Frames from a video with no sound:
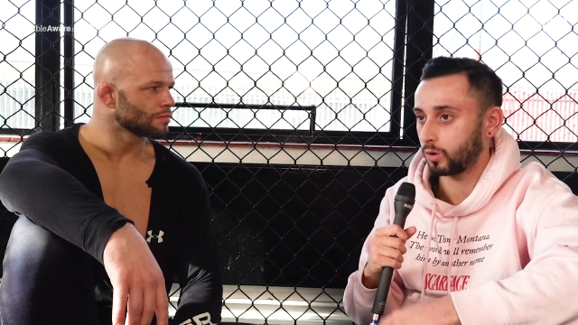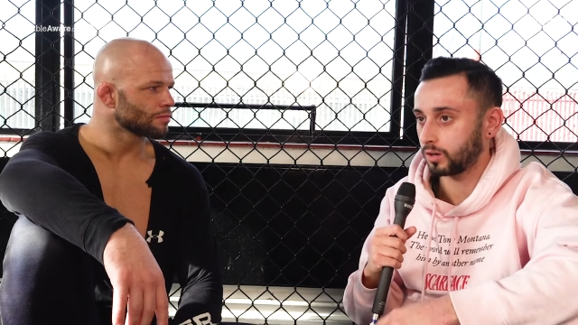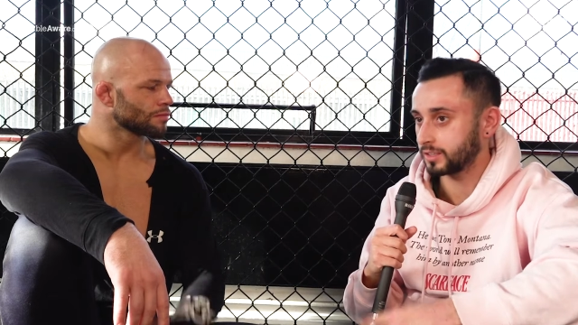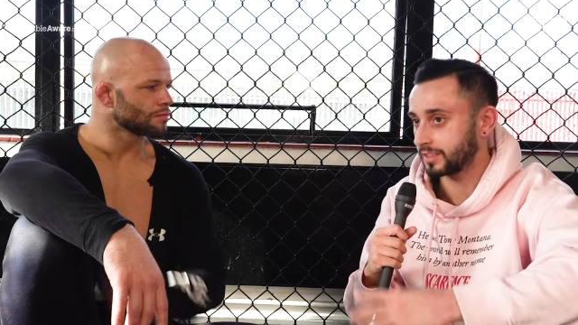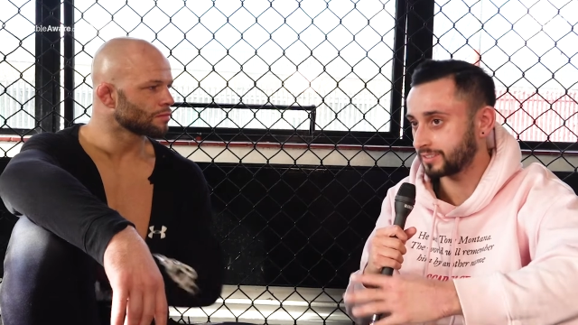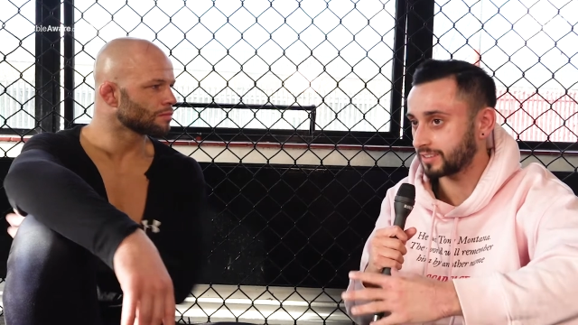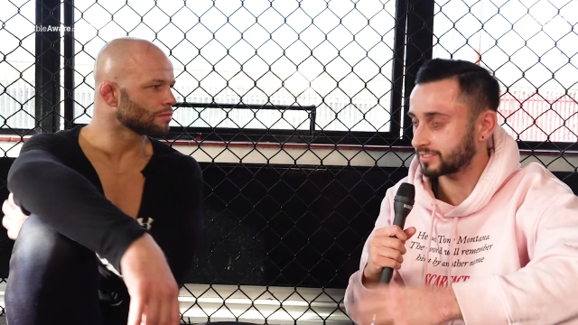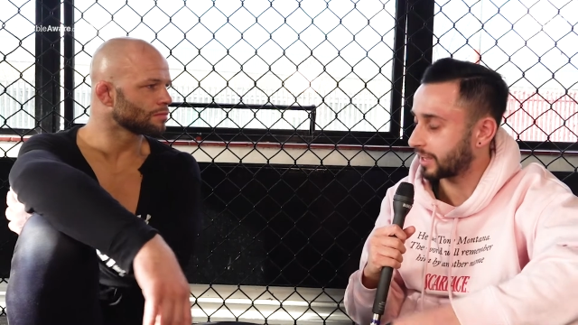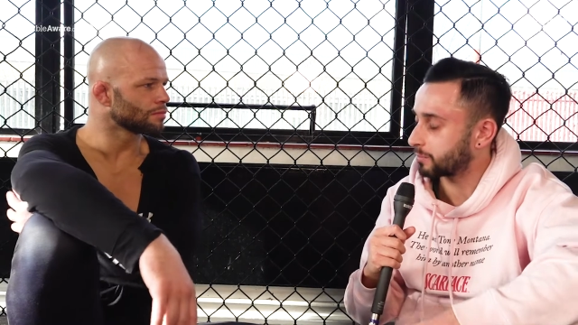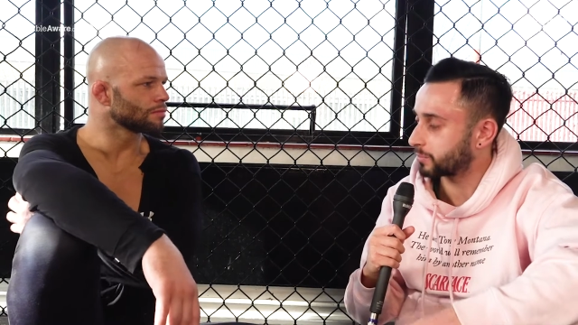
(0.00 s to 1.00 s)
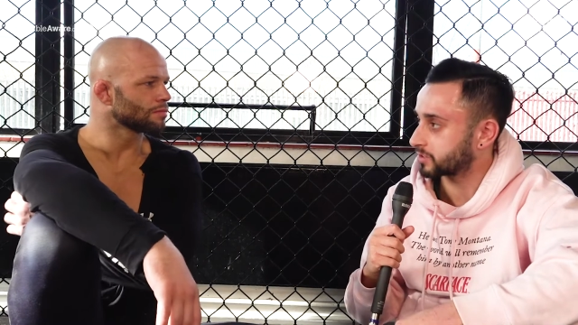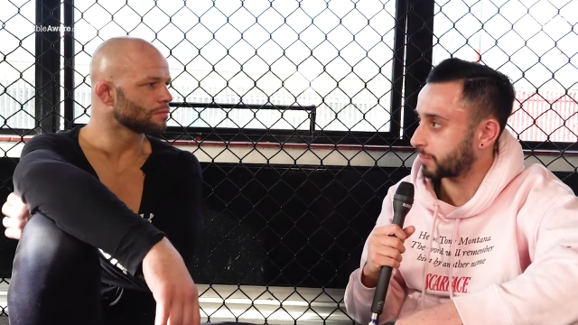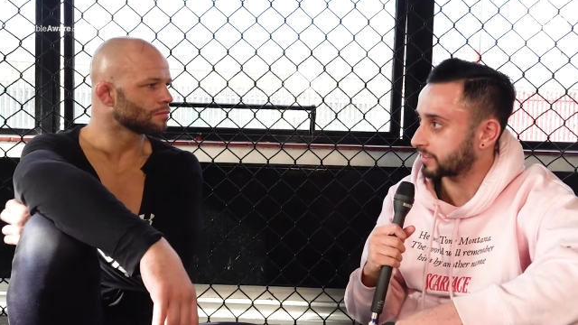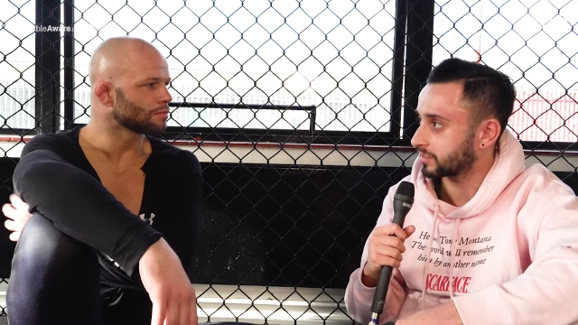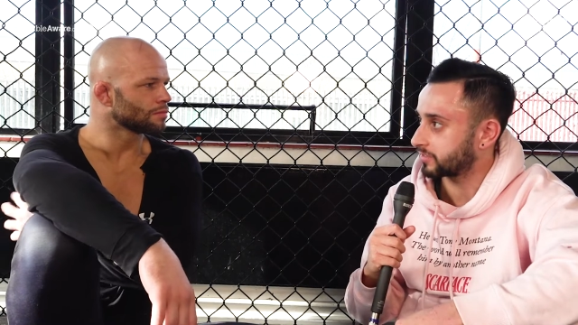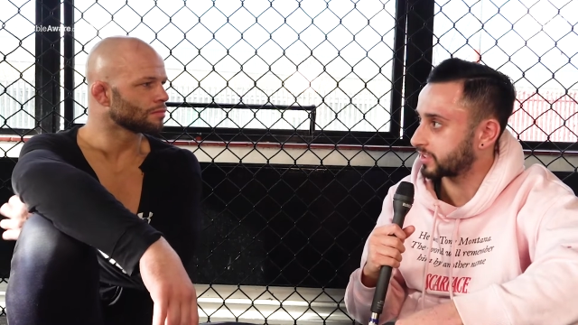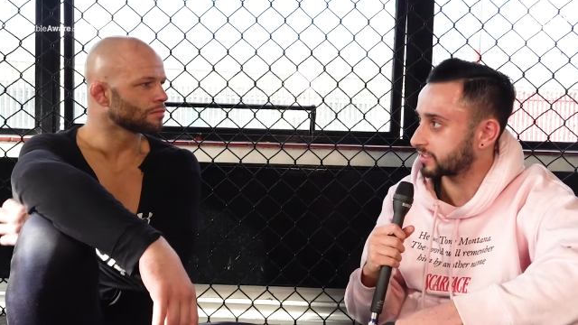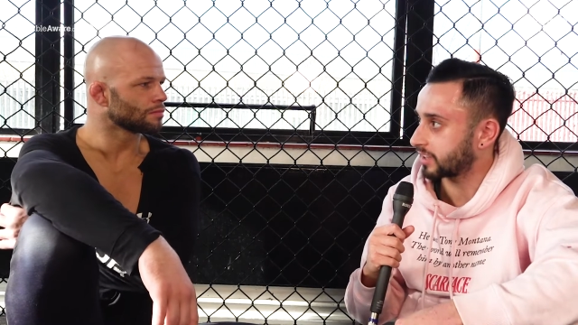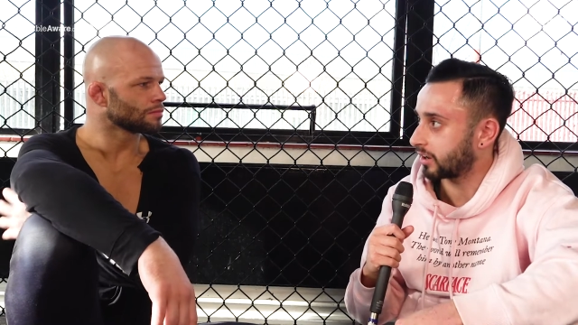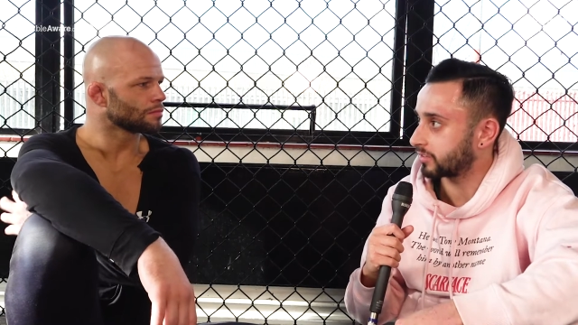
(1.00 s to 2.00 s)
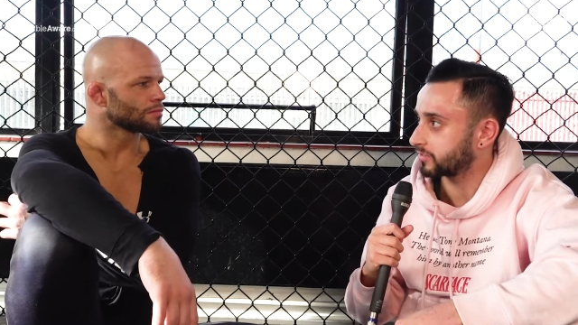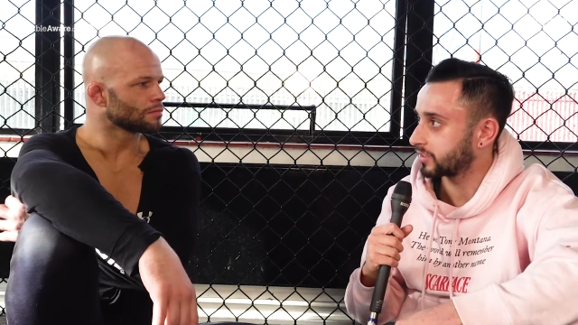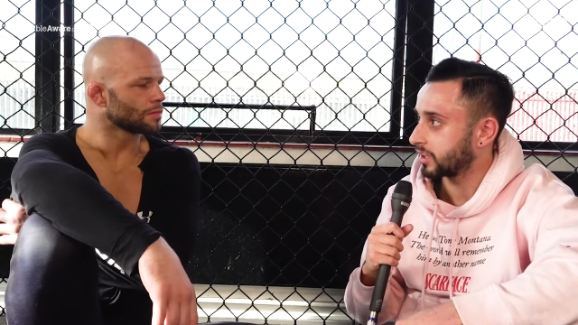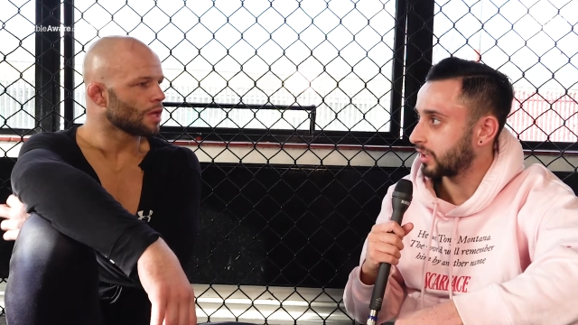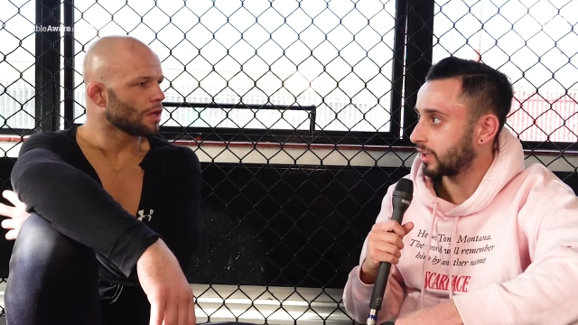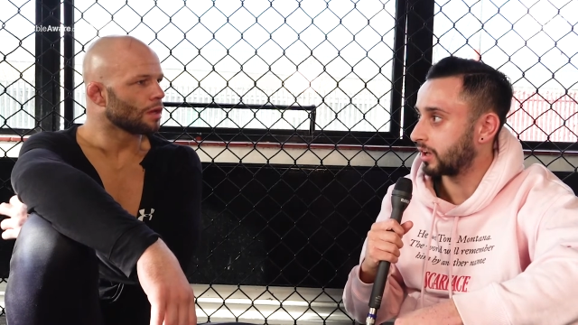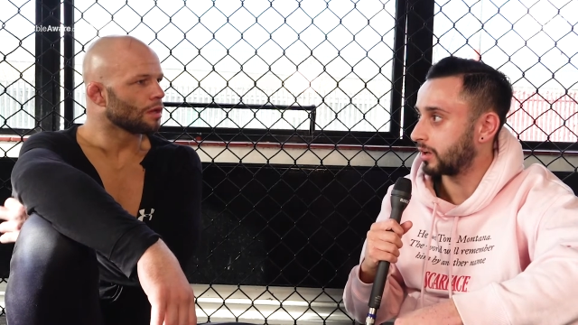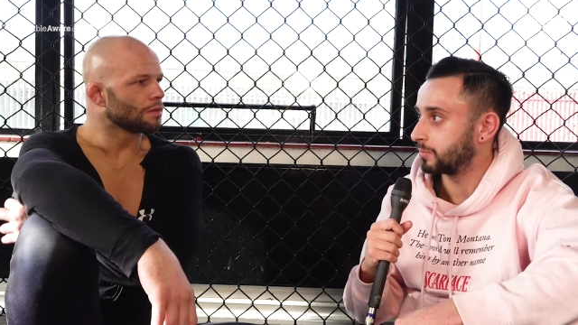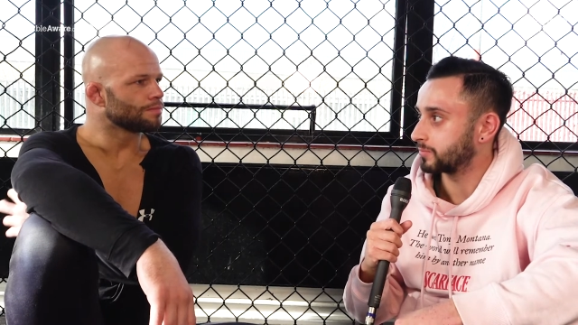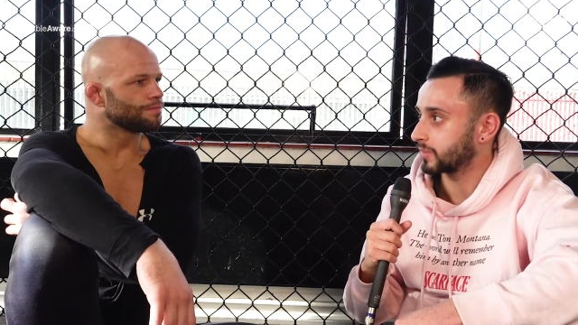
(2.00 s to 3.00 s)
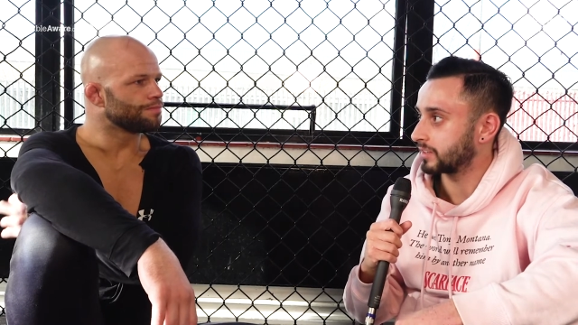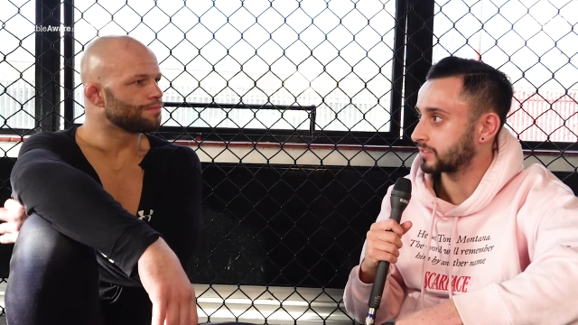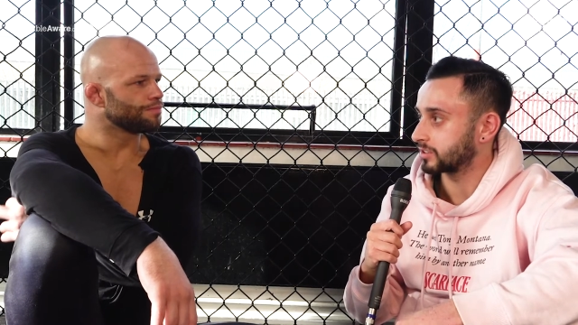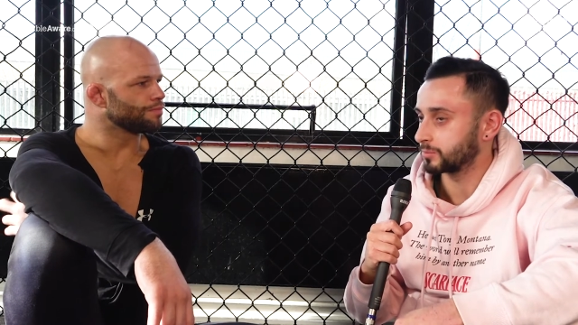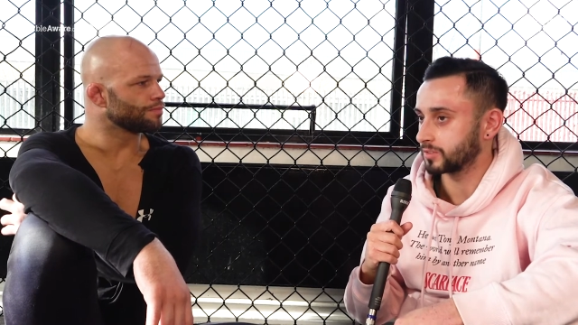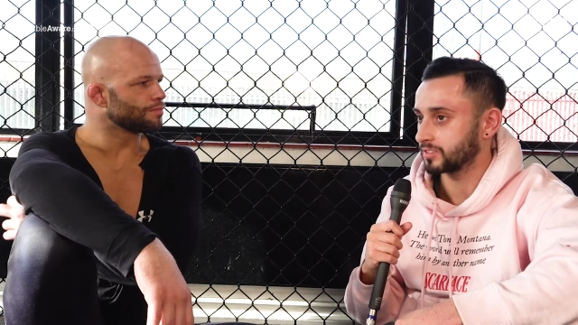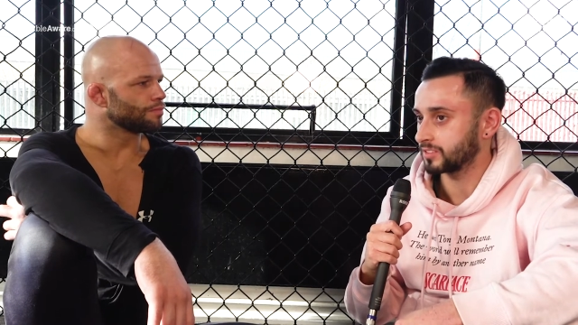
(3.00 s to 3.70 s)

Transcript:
Speaker 1: What is that the same perspective for yourself um, in terms of your